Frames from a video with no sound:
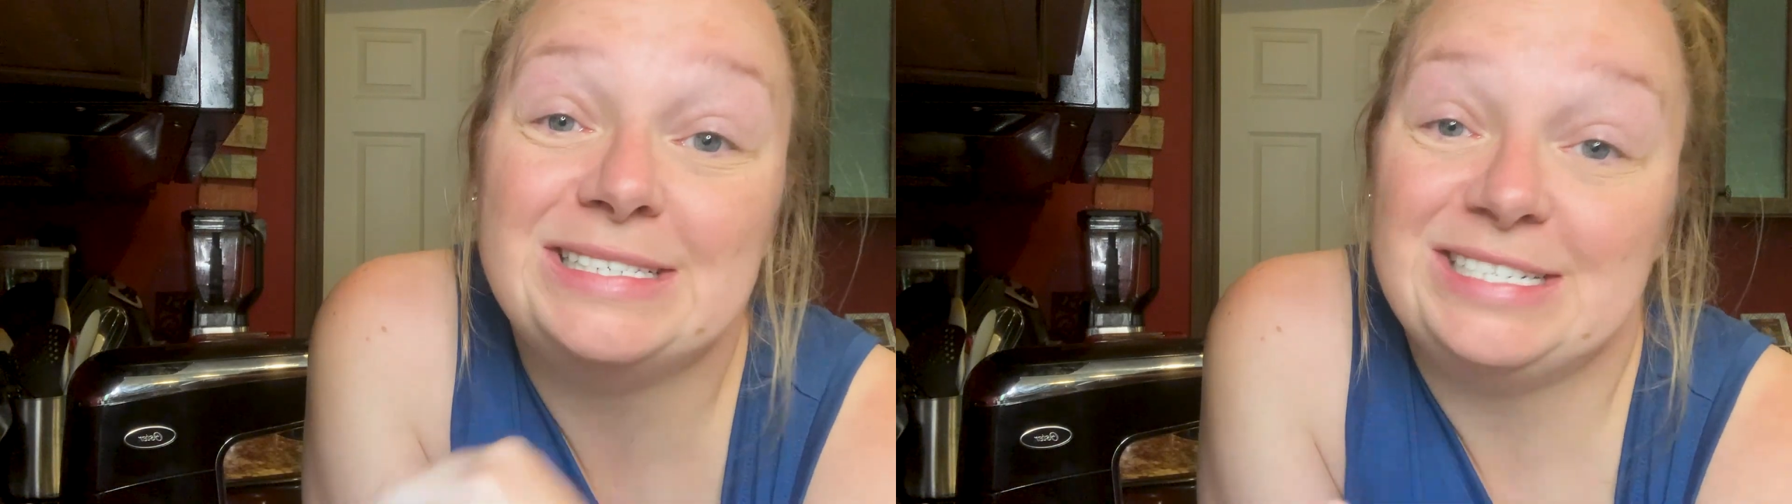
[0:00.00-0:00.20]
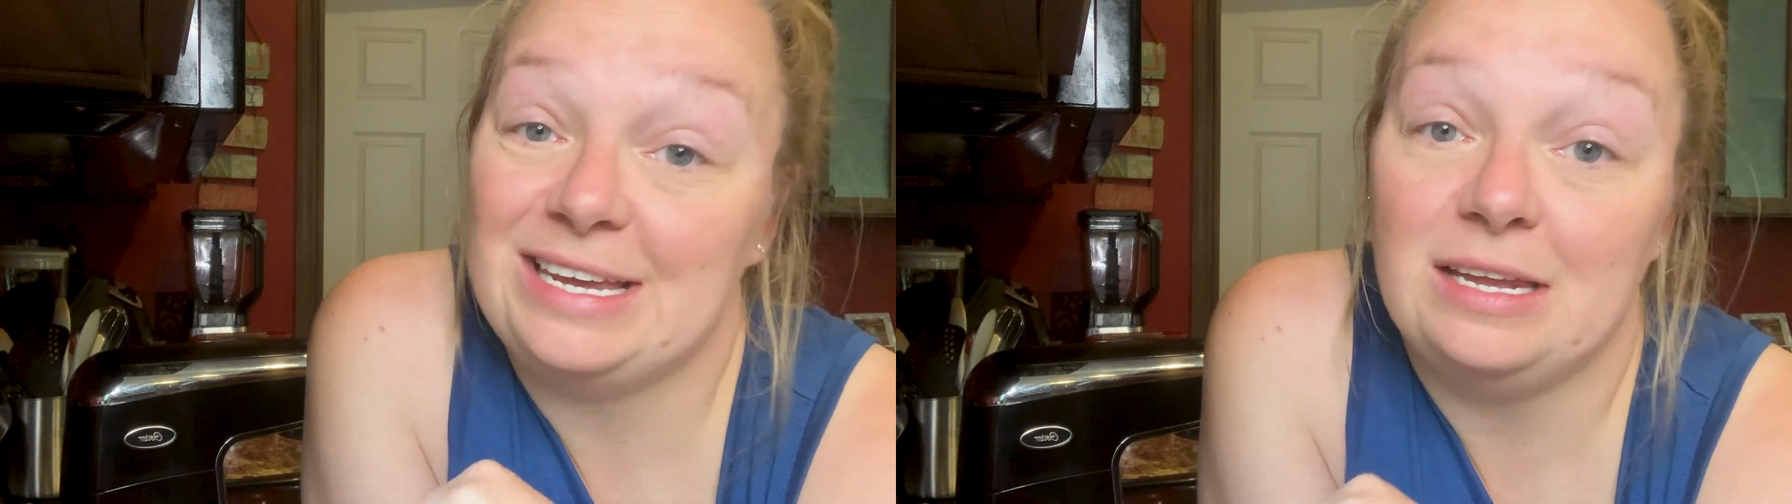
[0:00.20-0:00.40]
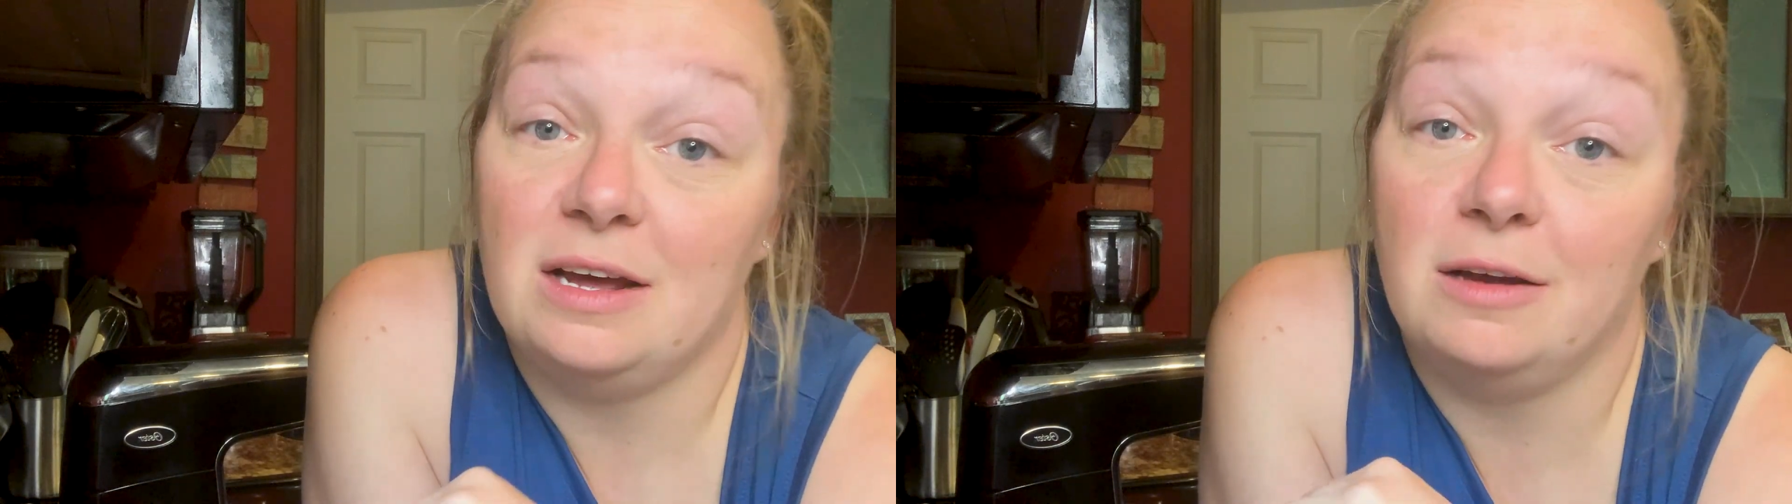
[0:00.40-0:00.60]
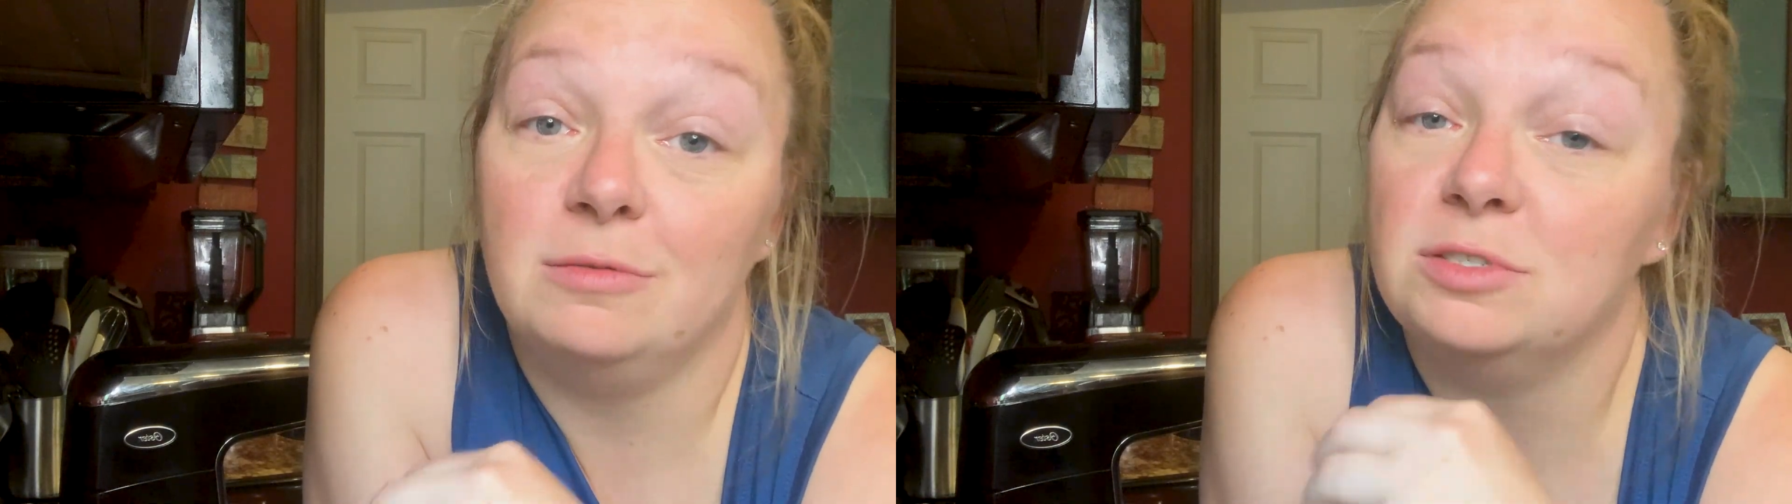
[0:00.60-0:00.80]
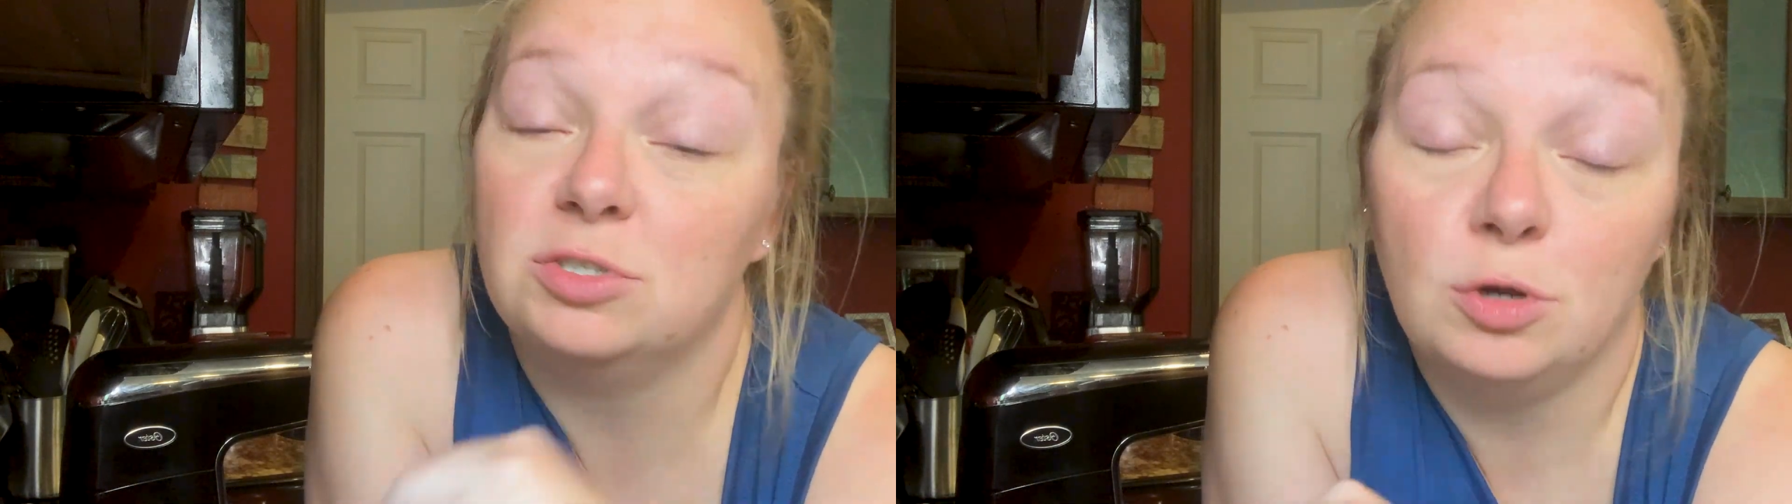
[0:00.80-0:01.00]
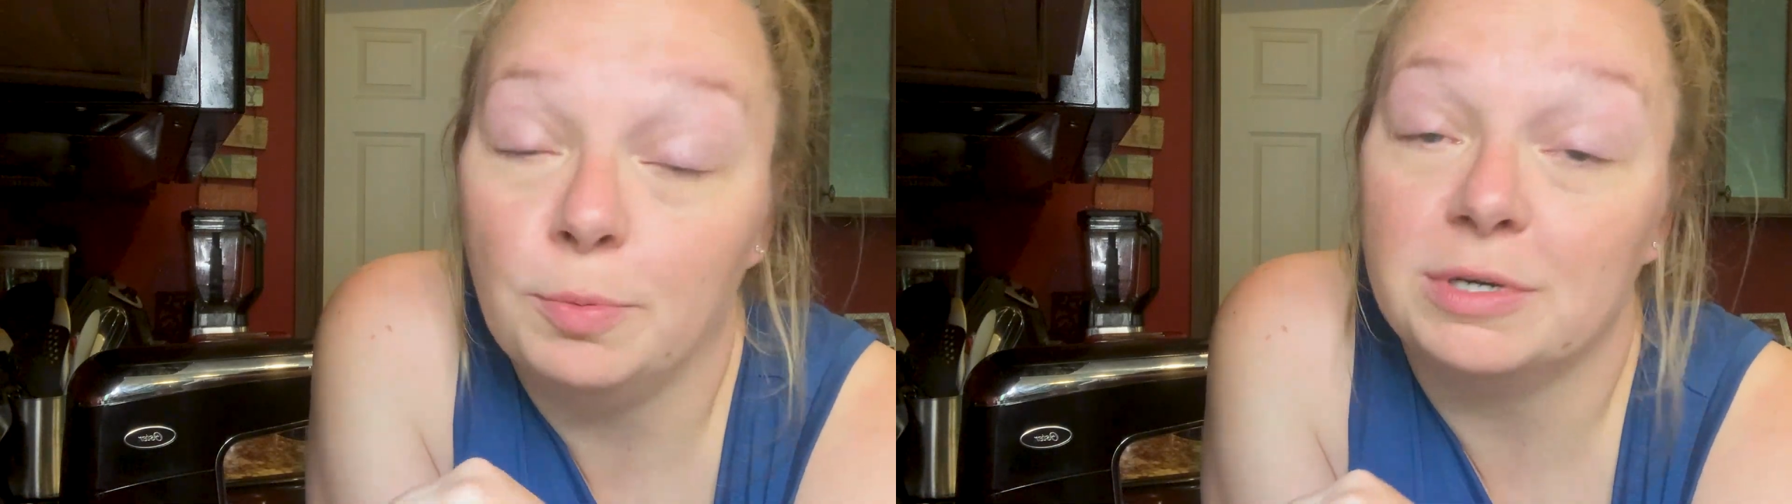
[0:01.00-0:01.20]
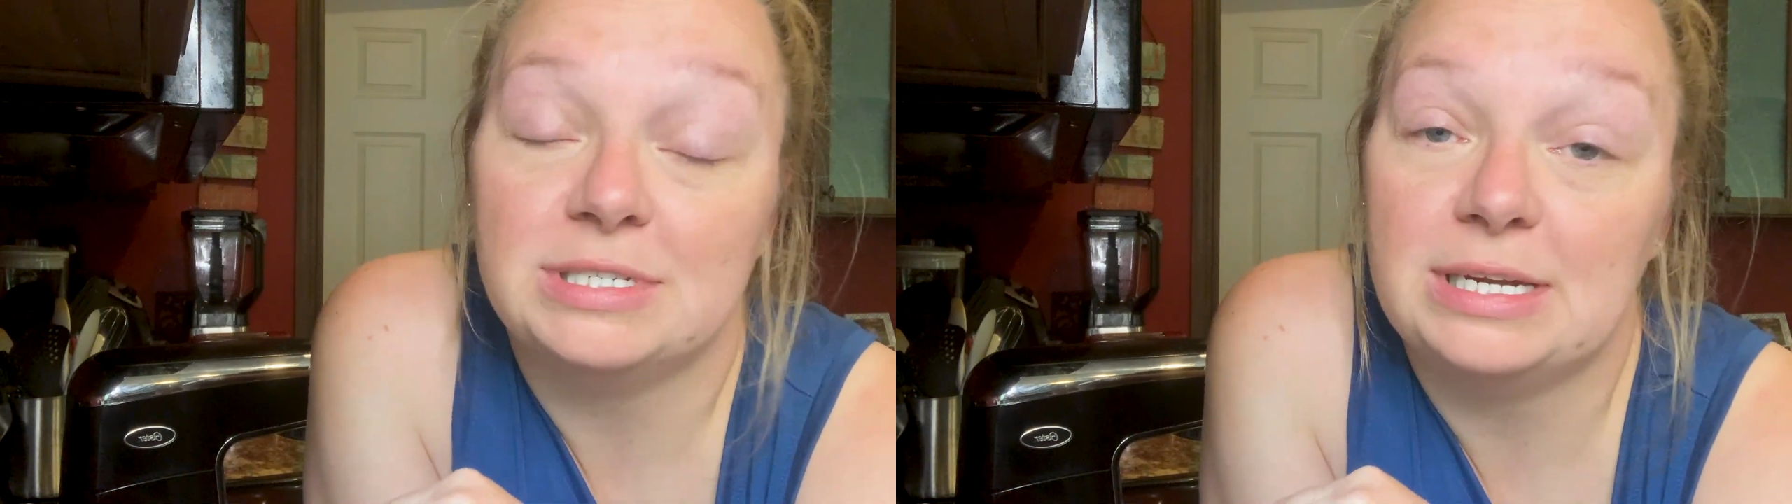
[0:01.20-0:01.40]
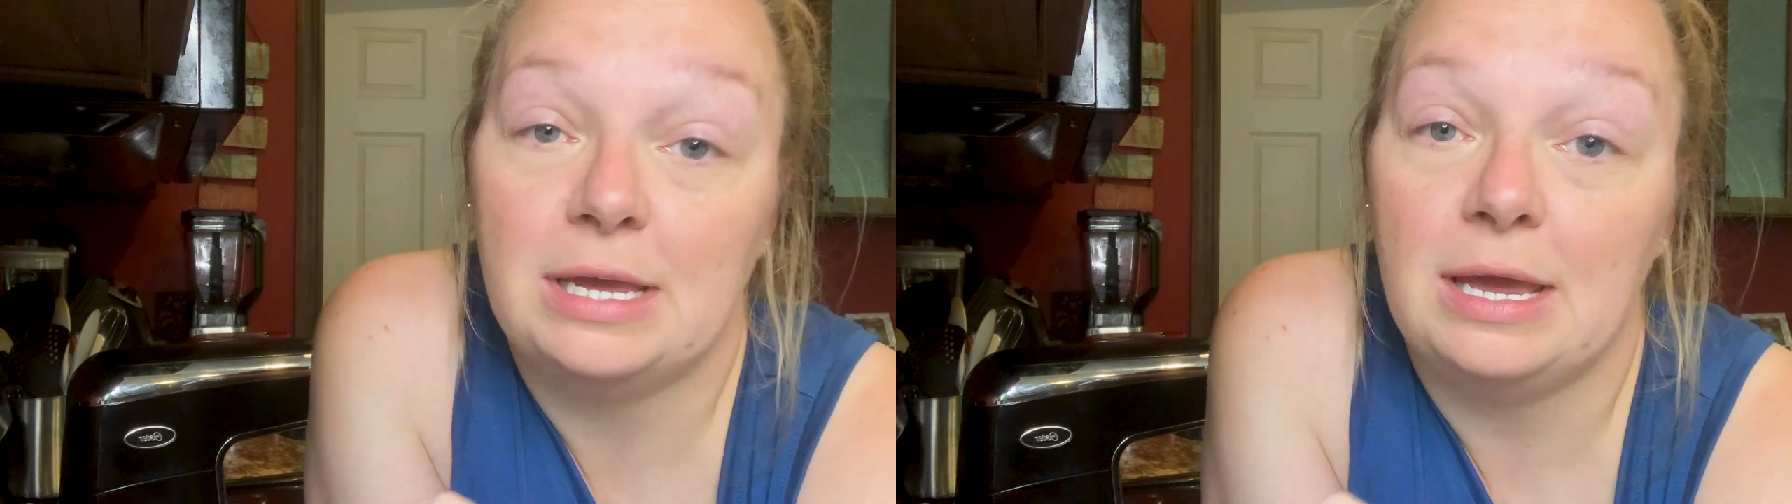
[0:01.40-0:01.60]
sticky dough, super
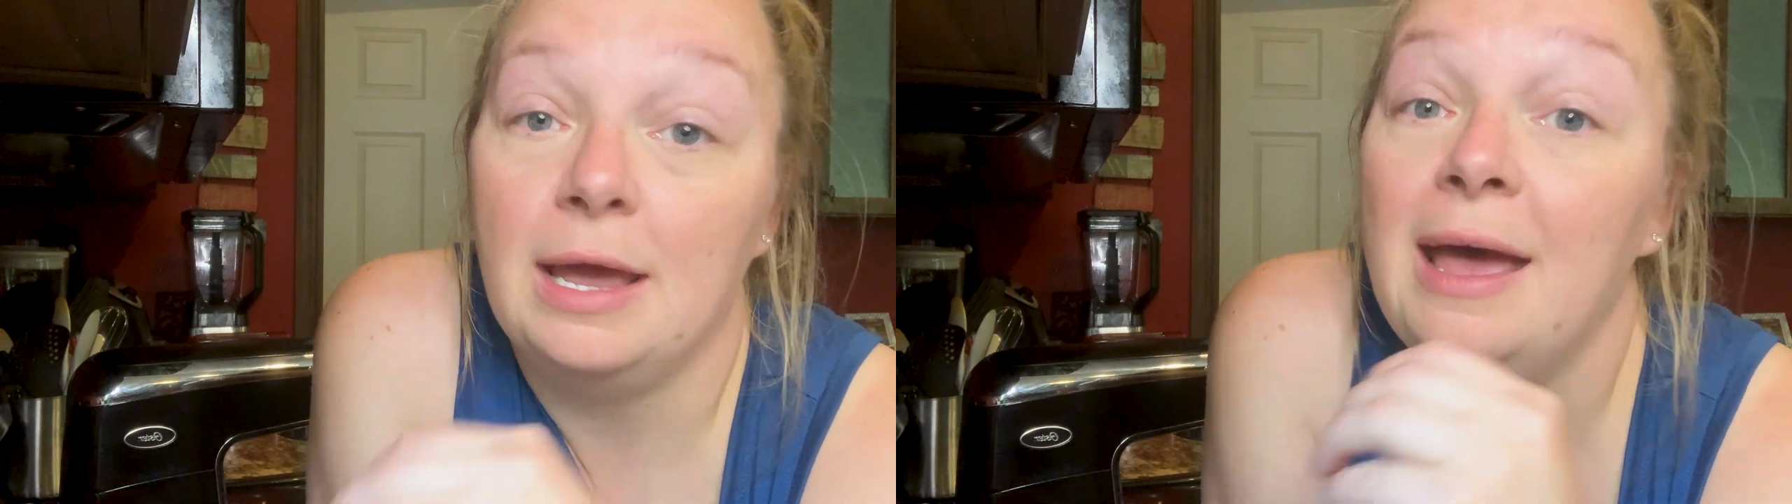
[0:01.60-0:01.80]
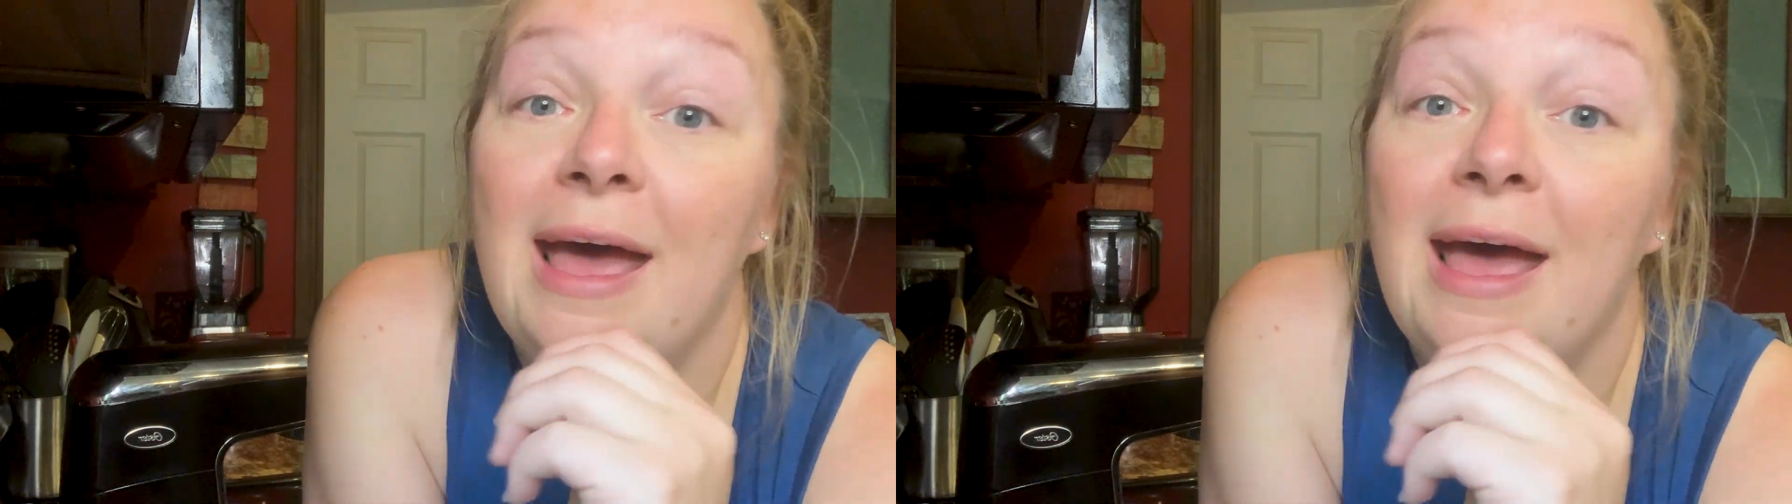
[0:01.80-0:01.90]
sticky.